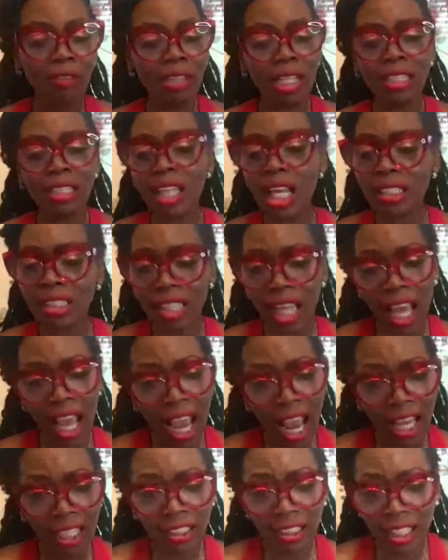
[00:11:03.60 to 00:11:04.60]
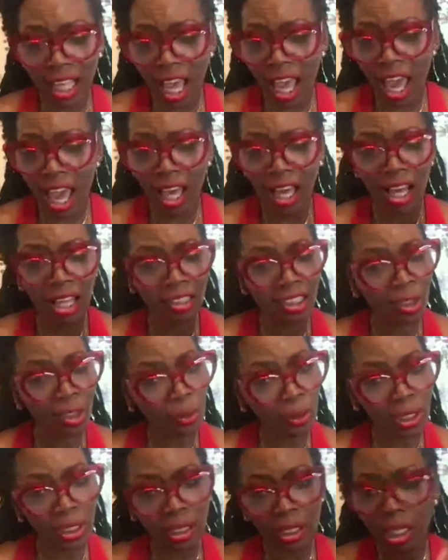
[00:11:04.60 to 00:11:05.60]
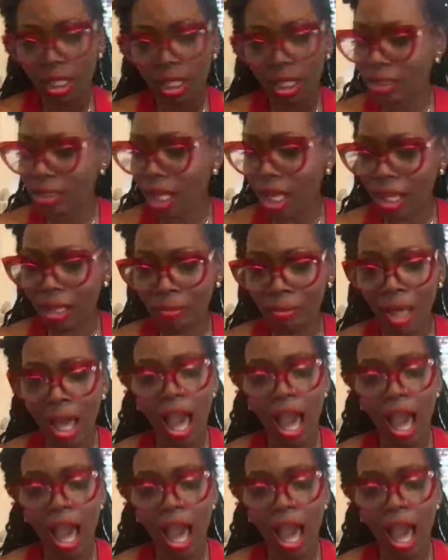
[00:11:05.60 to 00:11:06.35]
I think that's a hashtag, a tweet, or something.